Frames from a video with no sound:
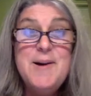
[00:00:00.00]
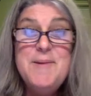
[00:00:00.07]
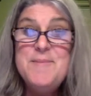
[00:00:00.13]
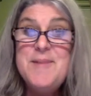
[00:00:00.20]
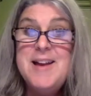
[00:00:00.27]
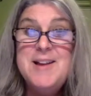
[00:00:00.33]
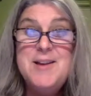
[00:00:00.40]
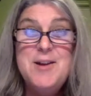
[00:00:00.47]

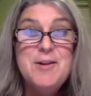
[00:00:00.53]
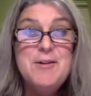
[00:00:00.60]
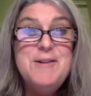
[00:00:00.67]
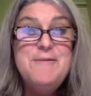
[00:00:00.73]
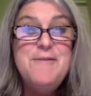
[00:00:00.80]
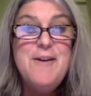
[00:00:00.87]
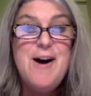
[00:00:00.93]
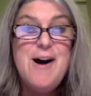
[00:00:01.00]
and you're
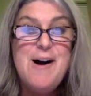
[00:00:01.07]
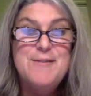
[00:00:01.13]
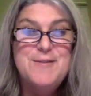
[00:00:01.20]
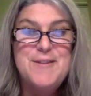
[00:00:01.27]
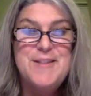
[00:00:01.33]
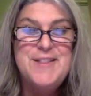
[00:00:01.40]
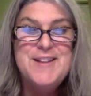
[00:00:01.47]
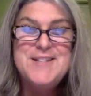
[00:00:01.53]
involved
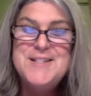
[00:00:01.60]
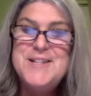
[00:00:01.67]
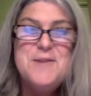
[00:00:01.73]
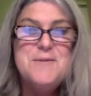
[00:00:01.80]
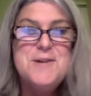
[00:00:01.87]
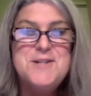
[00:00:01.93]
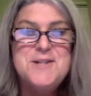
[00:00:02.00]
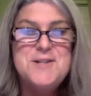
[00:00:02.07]
with it too,
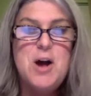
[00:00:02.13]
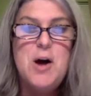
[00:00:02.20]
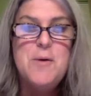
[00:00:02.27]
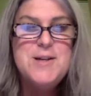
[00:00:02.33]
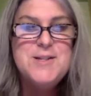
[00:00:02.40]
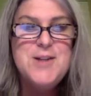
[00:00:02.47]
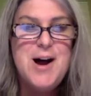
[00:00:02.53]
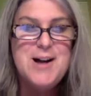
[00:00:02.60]
which is
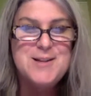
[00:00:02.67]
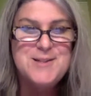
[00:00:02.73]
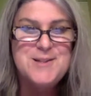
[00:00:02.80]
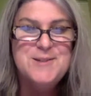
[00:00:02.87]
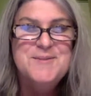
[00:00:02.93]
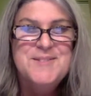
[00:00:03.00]
always awesome.